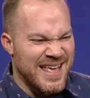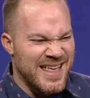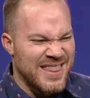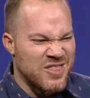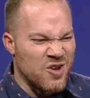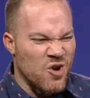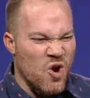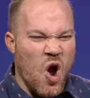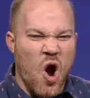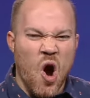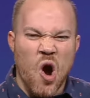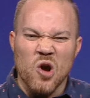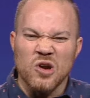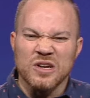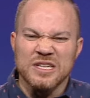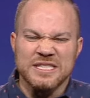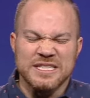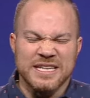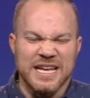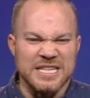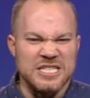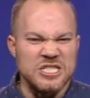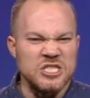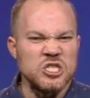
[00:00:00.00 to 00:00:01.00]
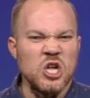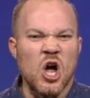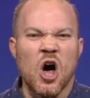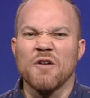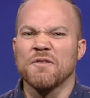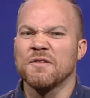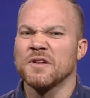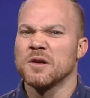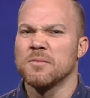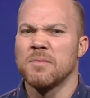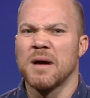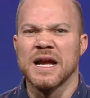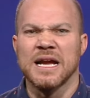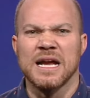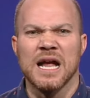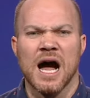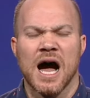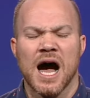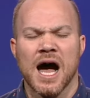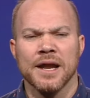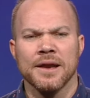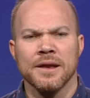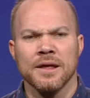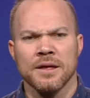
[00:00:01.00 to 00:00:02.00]
Their hearts get softened by
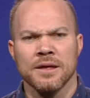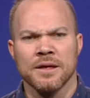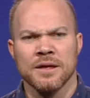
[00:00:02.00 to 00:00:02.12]
God.